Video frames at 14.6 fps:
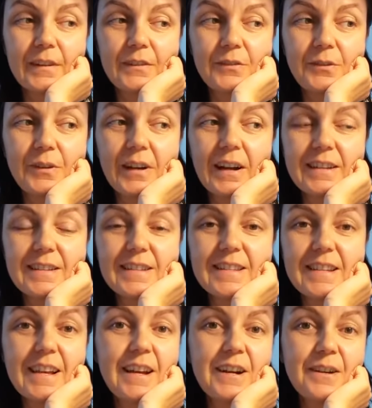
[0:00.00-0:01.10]
you can't
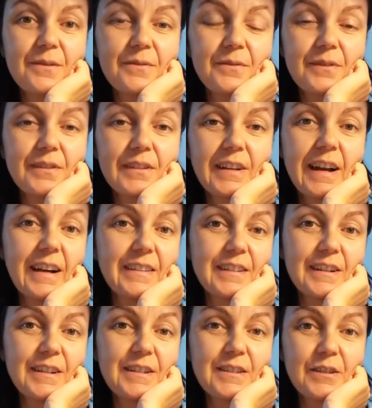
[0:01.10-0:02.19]
serve
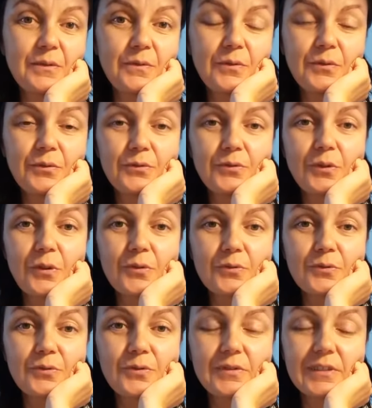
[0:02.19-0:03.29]
others if you
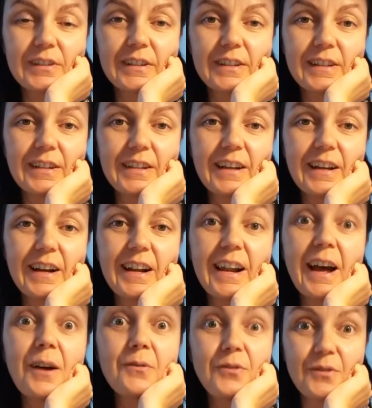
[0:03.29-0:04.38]
don't uh,
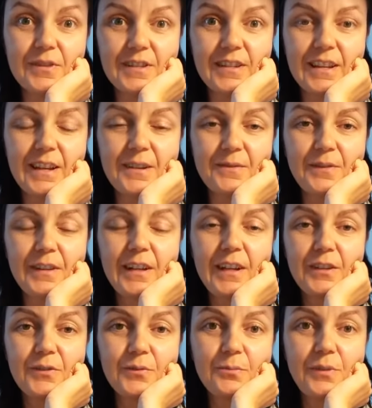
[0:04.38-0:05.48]
allow yourself
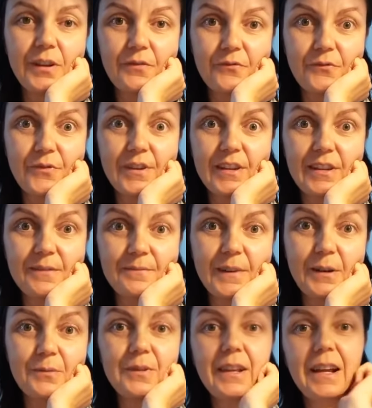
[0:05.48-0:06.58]
to be free
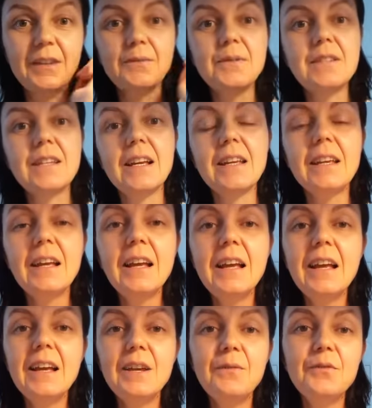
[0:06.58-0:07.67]
i would like to say
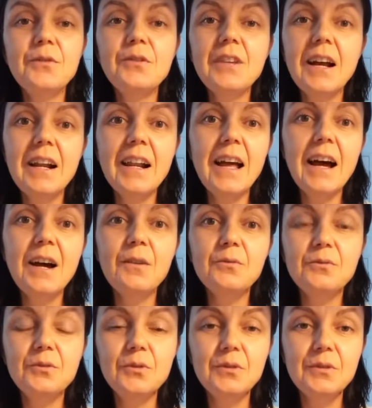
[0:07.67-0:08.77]
if you don't allow
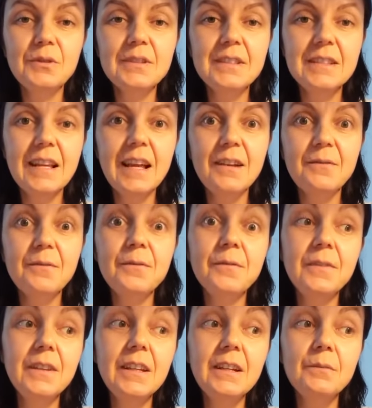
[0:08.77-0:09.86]
to yourself
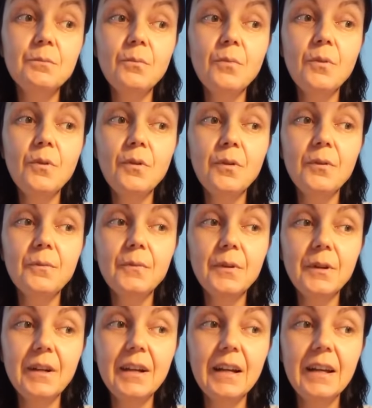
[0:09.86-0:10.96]
feel more
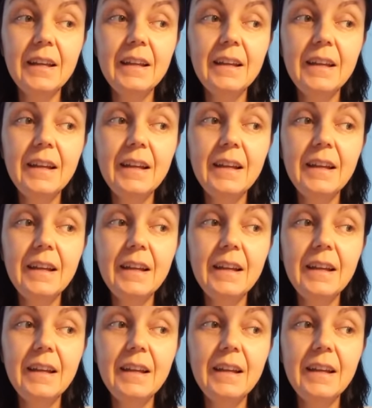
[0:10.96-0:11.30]
okay